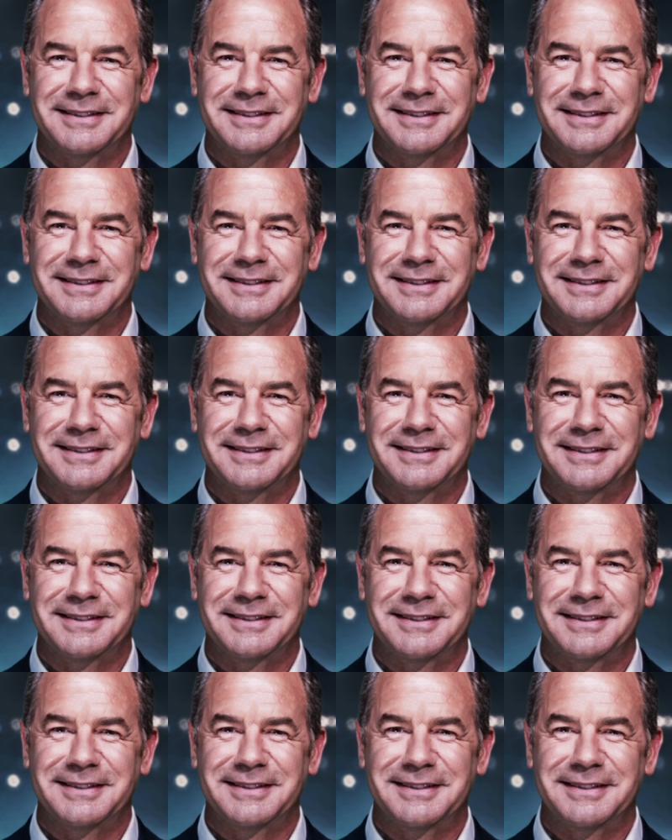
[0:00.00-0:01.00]

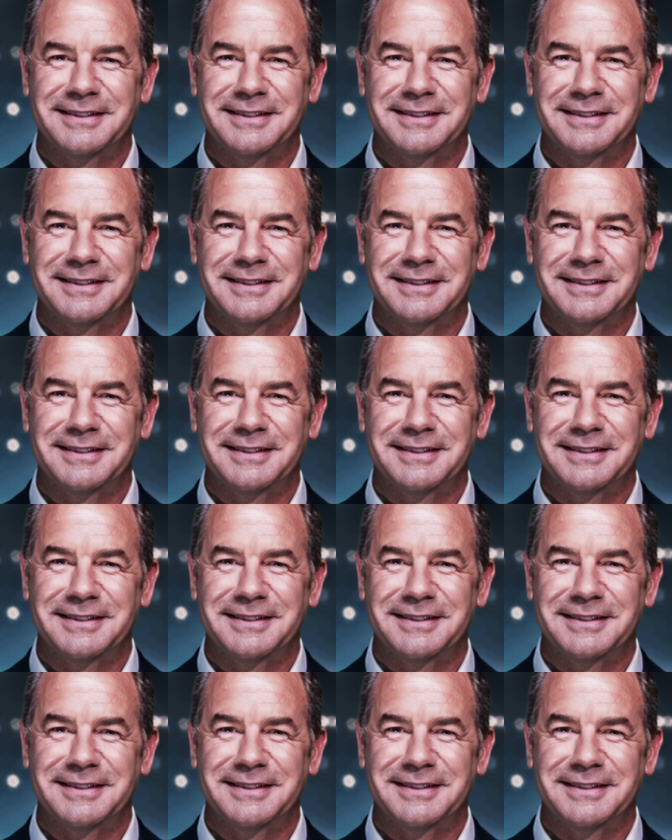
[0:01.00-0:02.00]

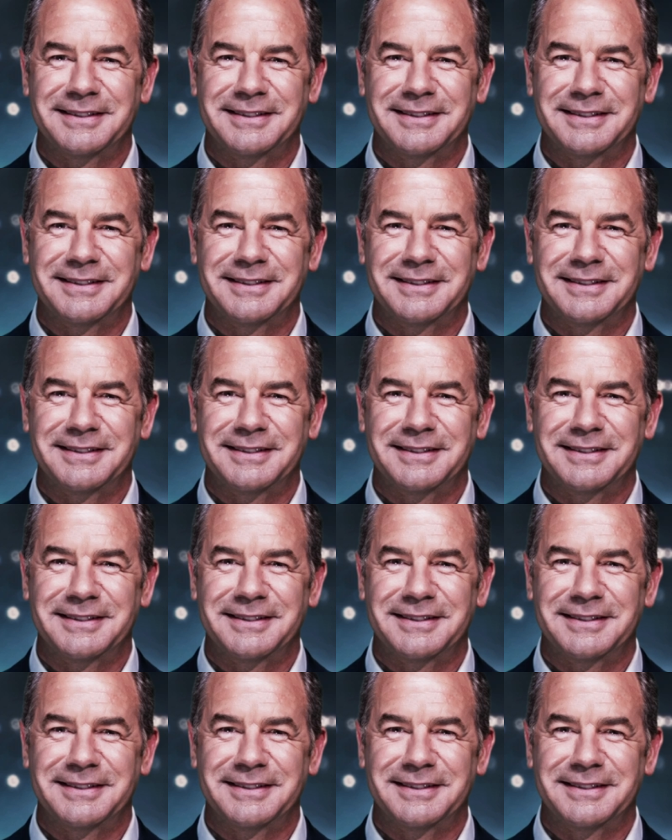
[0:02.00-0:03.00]

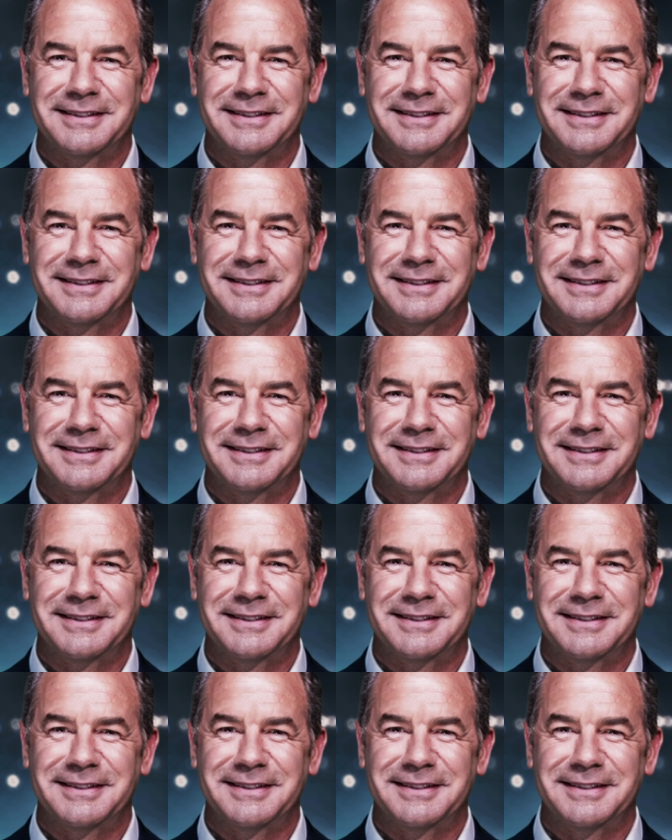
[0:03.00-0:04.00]

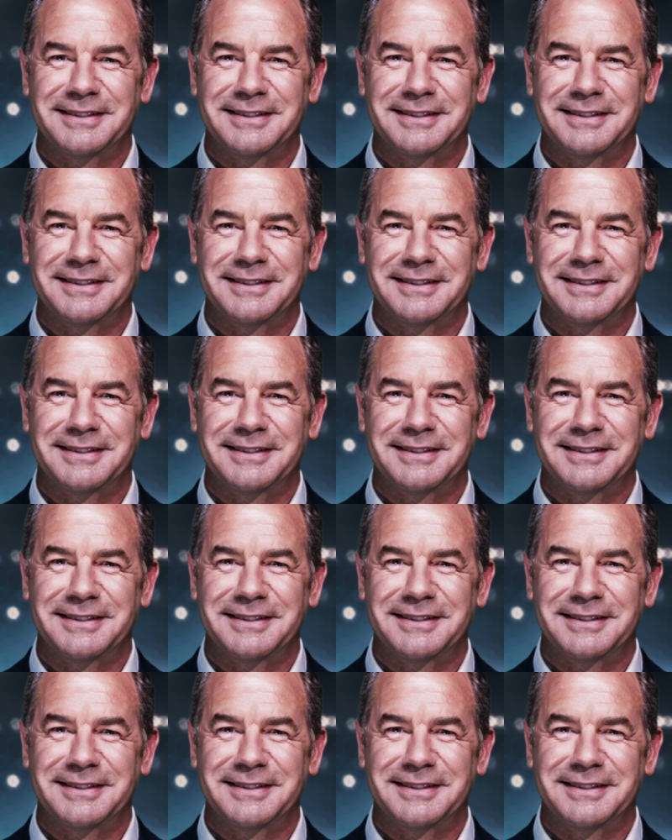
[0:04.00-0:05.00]

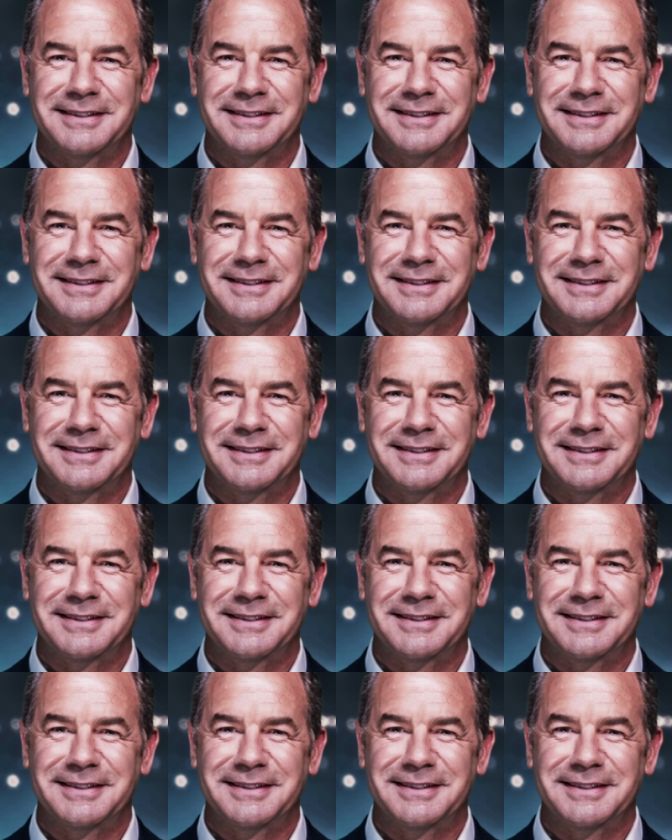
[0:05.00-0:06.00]

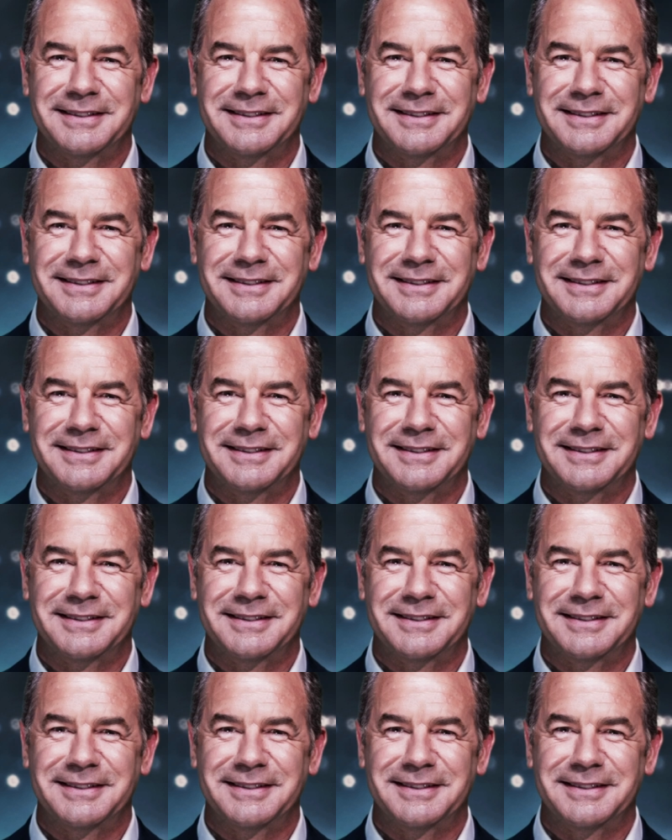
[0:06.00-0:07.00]

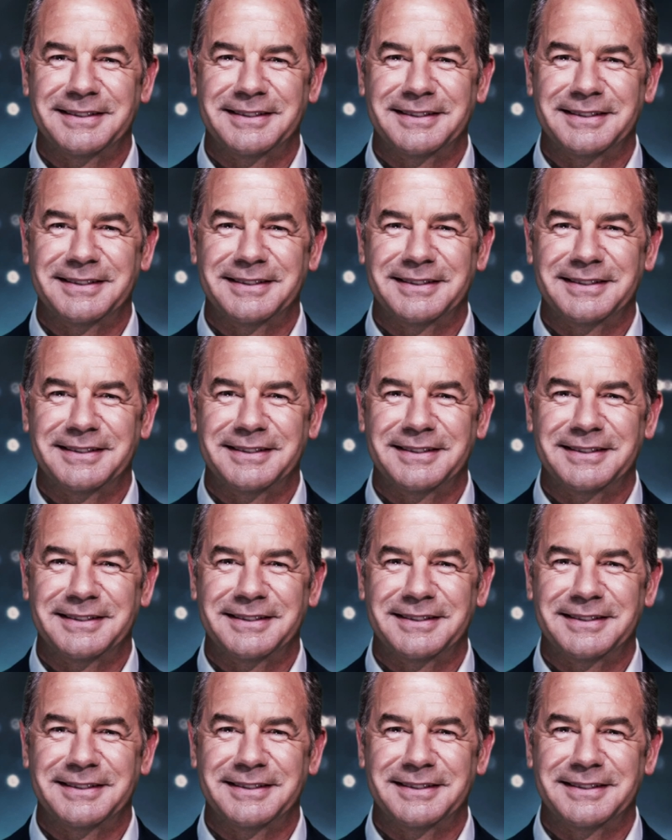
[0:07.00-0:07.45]
(no lip movement)